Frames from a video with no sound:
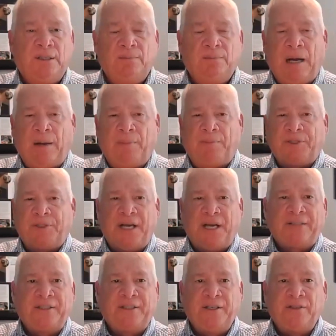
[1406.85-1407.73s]
about
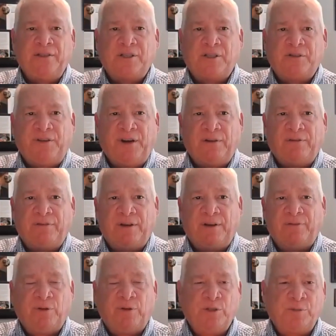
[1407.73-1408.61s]
protecting your sphere of
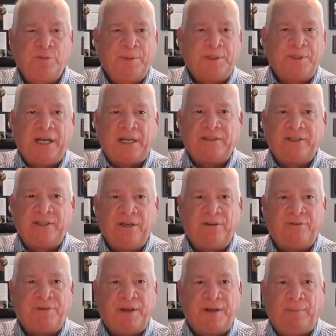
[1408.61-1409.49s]
influence, protecting
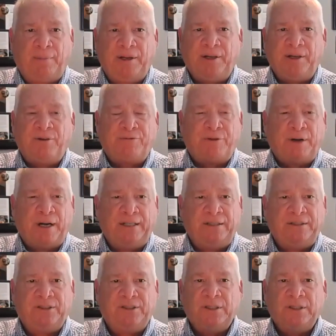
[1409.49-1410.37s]
your family, your
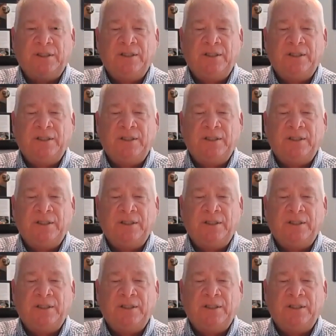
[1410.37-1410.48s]
friends,